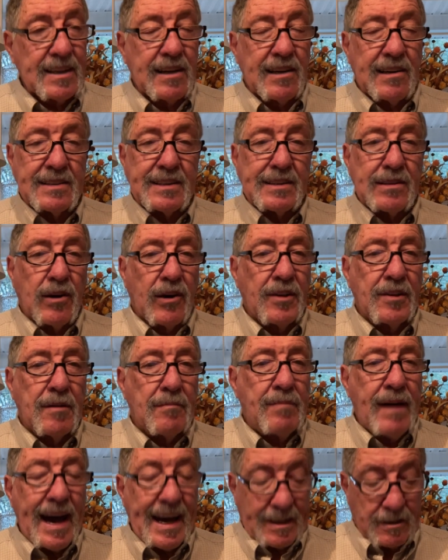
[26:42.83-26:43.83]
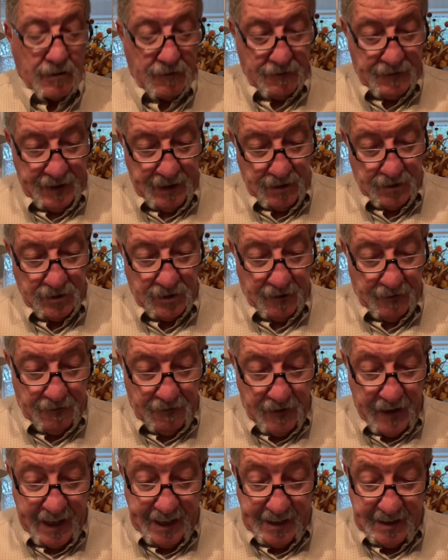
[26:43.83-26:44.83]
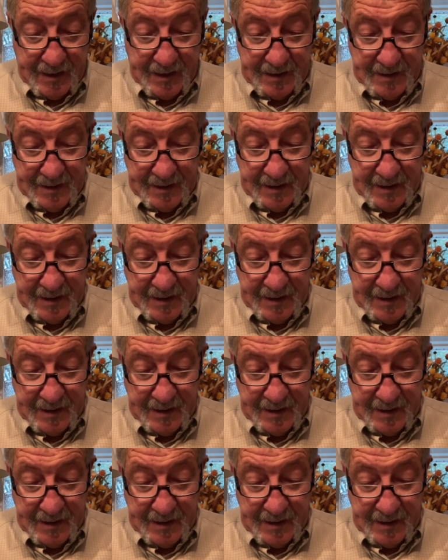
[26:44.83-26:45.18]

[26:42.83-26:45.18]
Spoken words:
on the battlefield of faith.